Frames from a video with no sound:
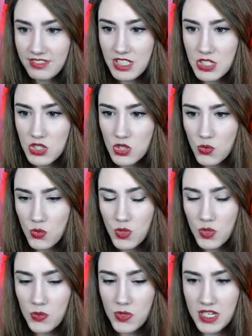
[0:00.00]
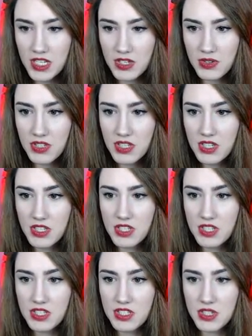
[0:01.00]
So we know.
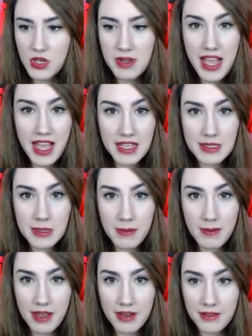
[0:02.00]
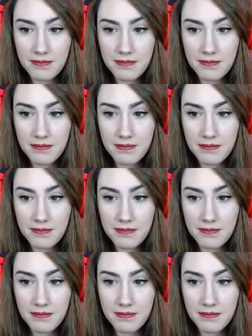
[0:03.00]
So I'm gonna ask him about it.